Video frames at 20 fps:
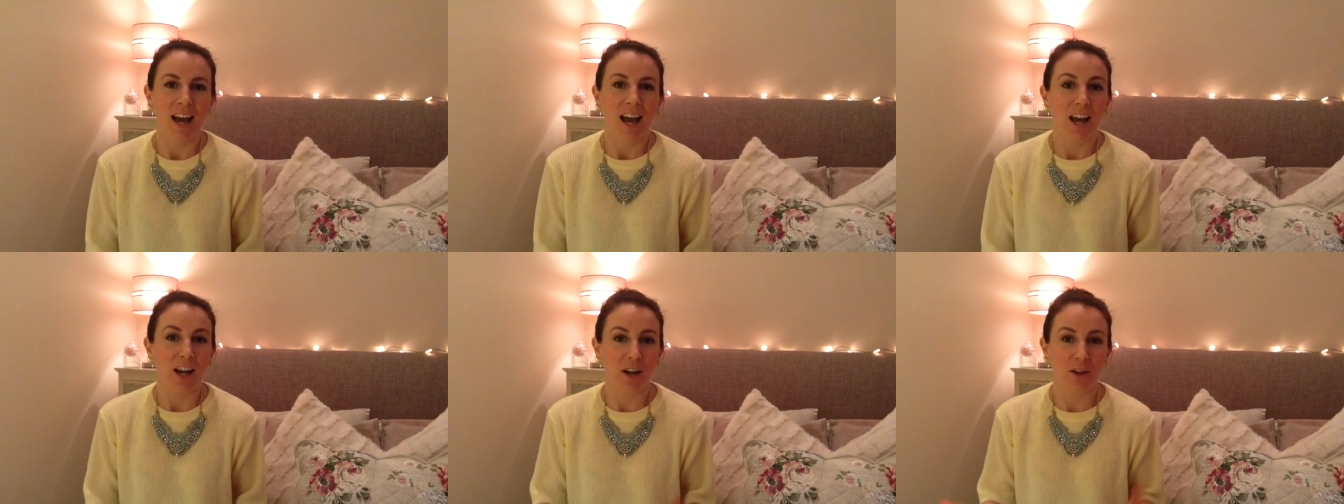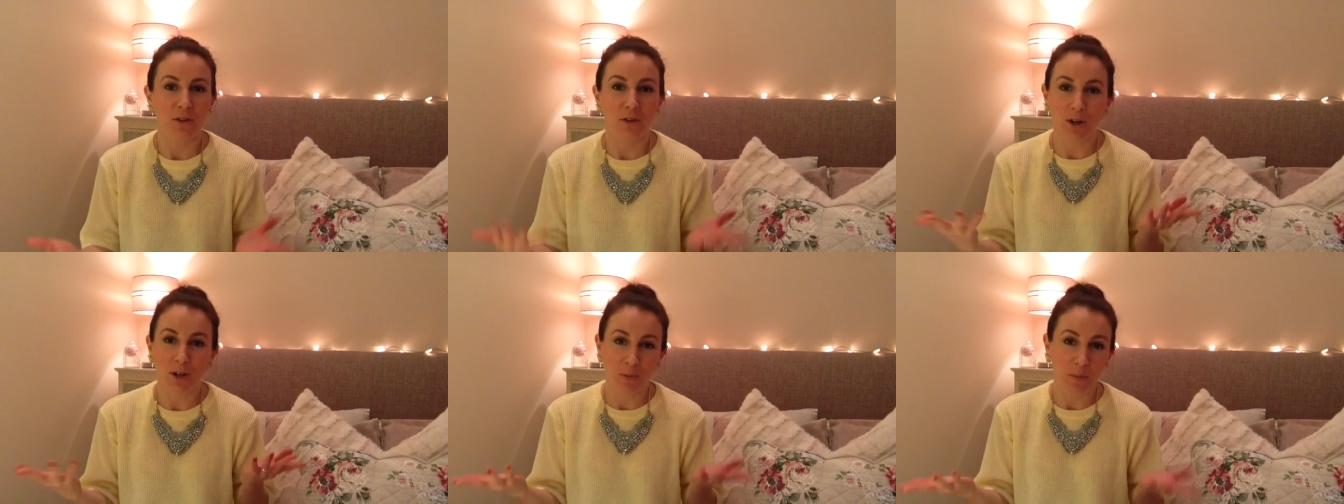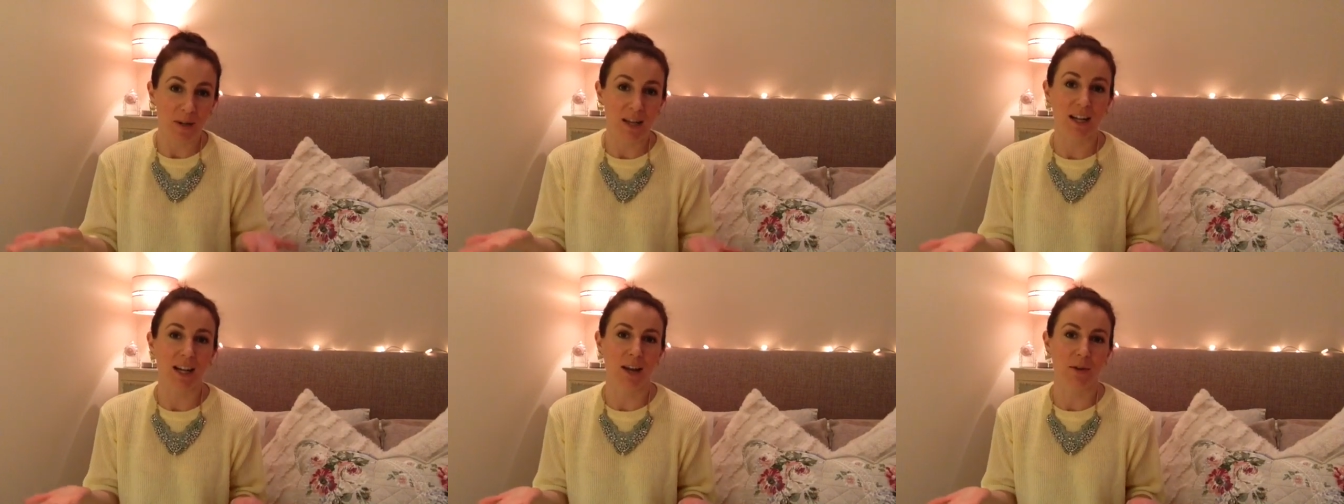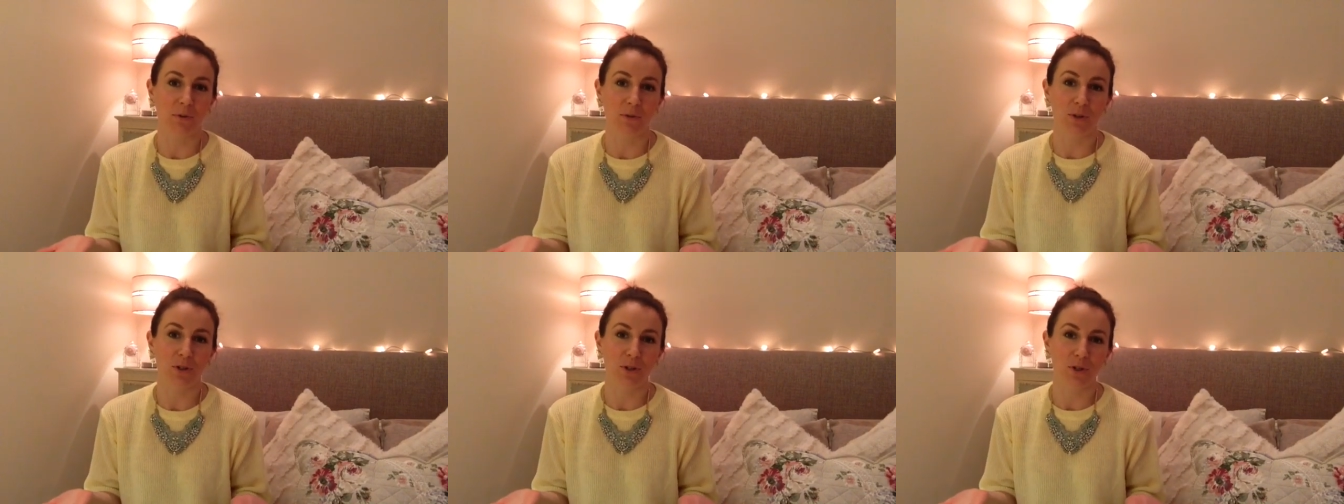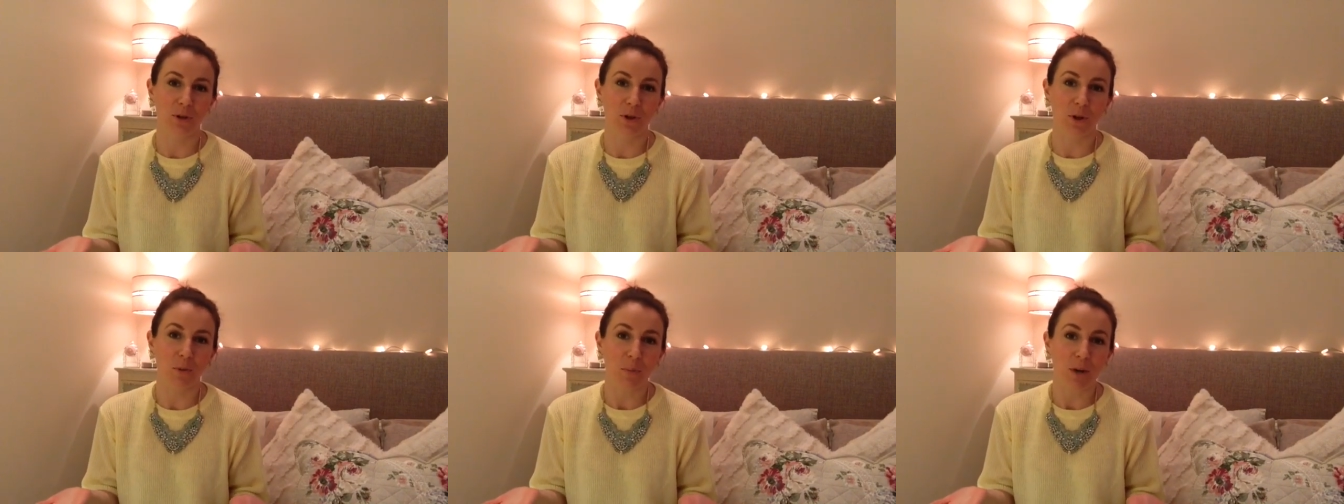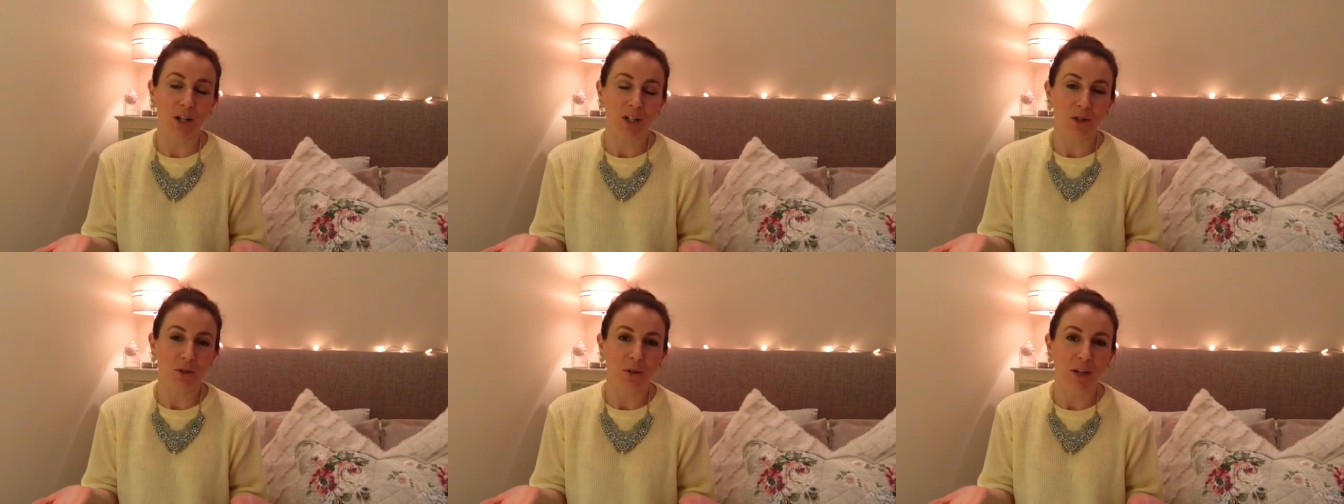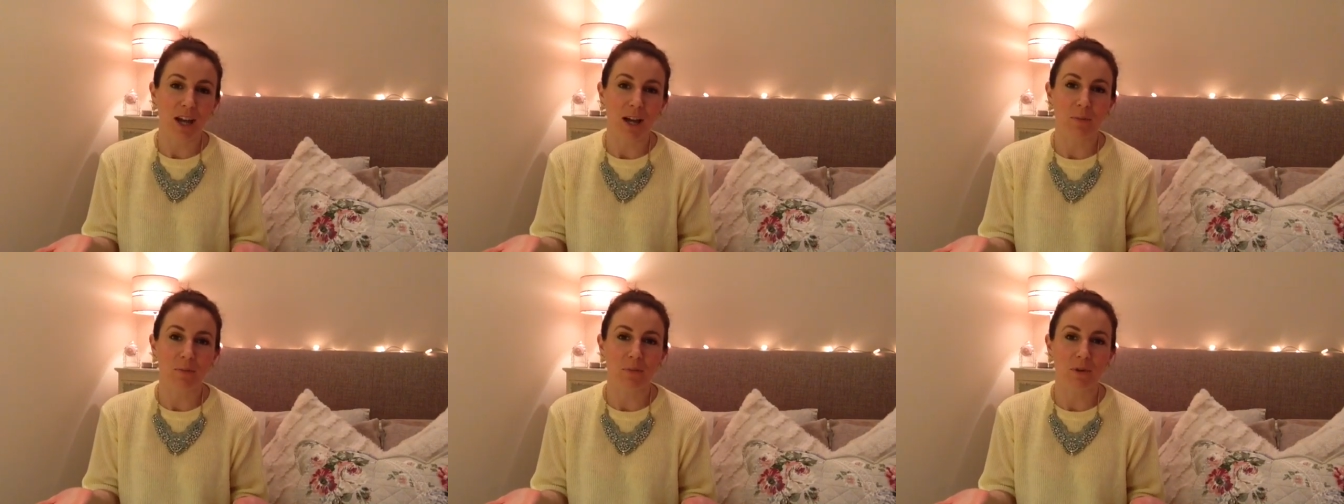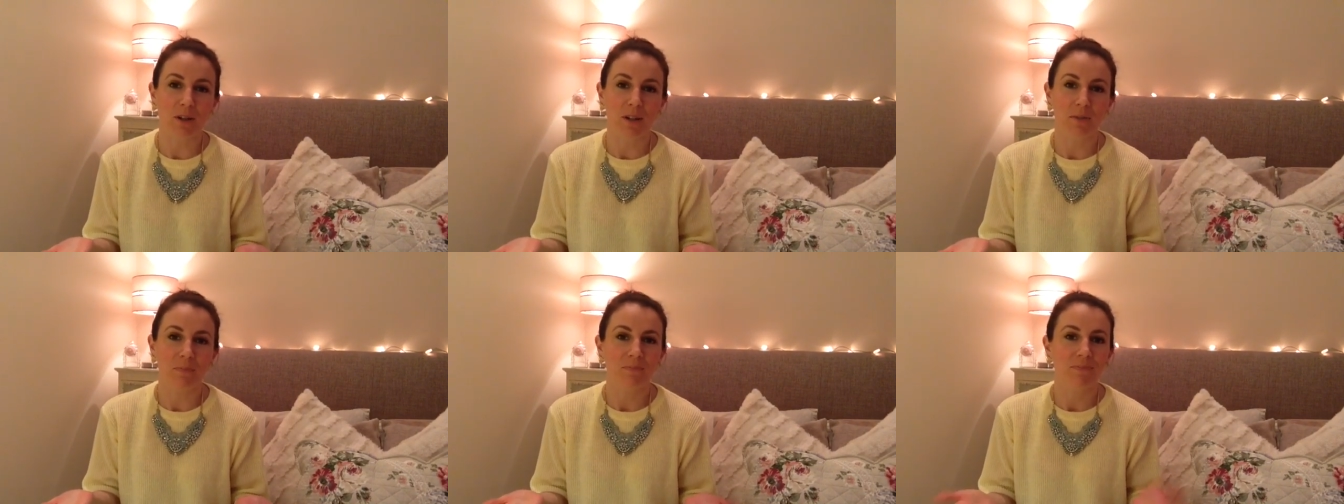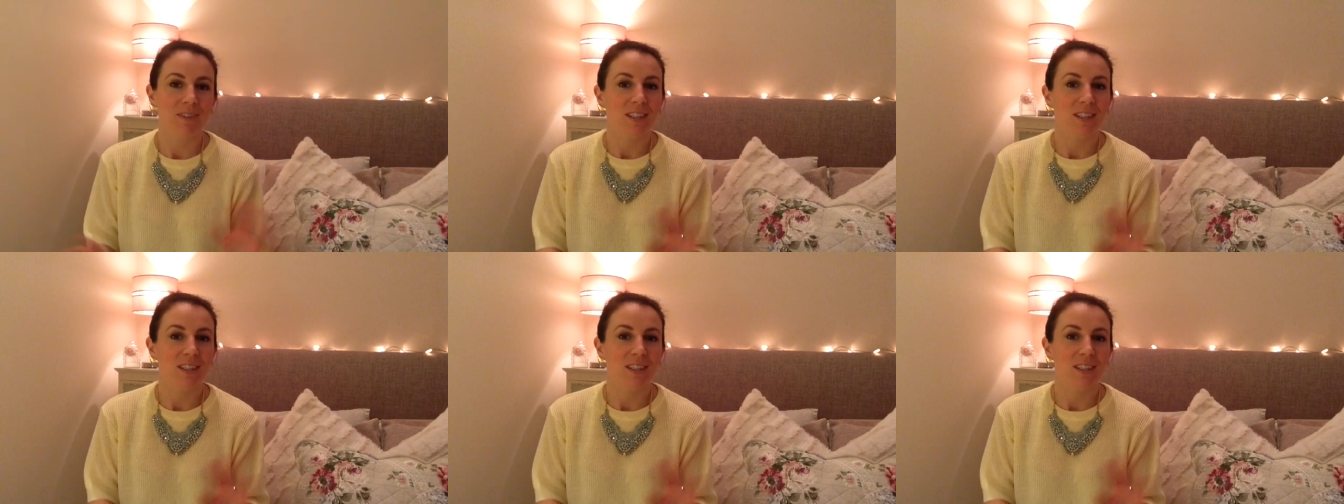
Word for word: and I thought I'd be clever and do it on my new camera.